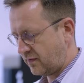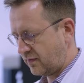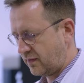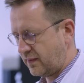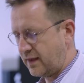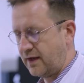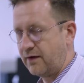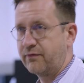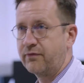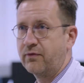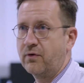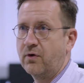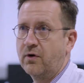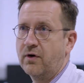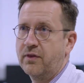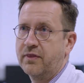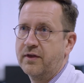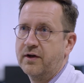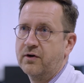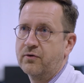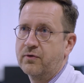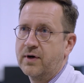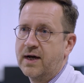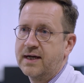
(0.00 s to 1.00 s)
therefore
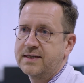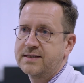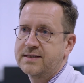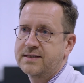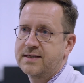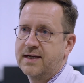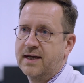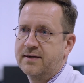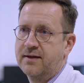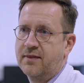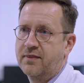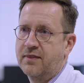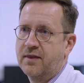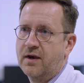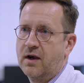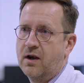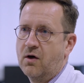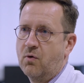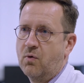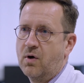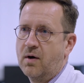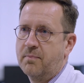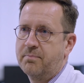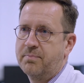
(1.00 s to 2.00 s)
the right side and the
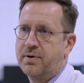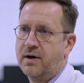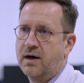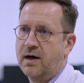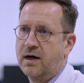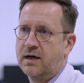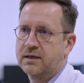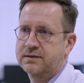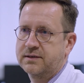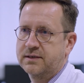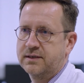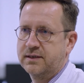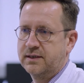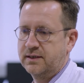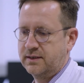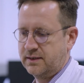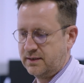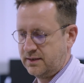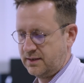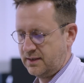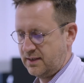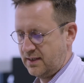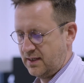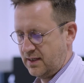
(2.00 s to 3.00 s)
lower part
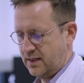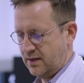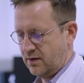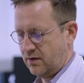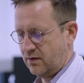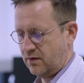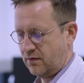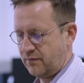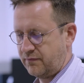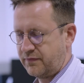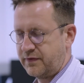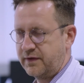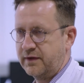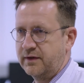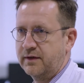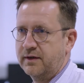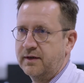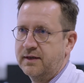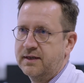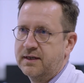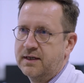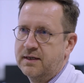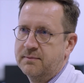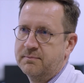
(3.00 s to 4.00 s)
here of the
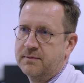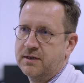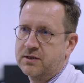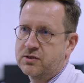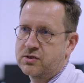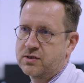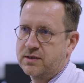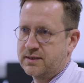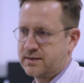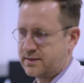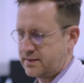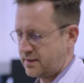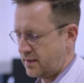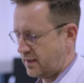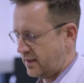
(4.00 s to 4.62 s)
image is the